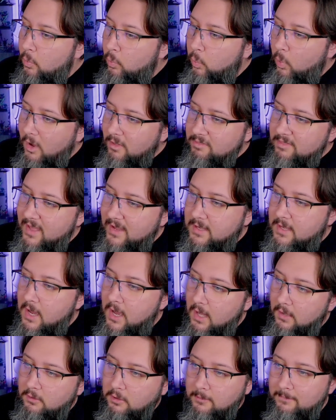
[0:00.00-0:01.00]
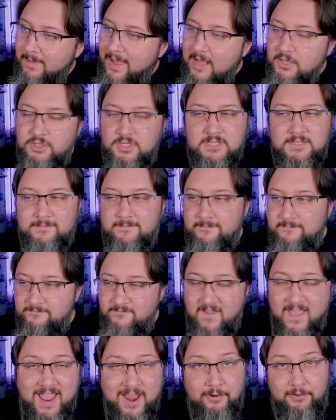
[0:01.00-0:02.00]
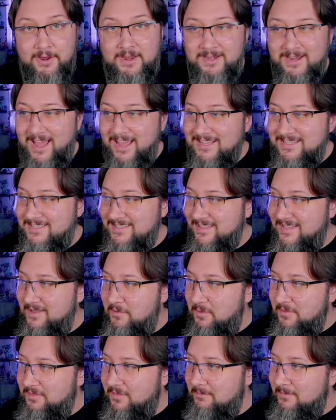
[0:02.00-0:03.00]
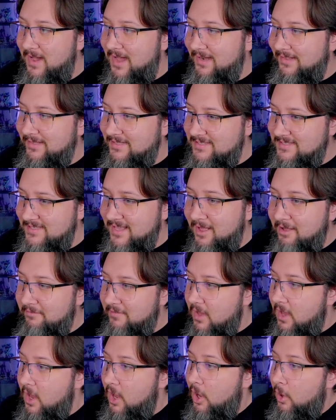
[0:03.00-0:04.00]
one that color matches very nicely with the model itself.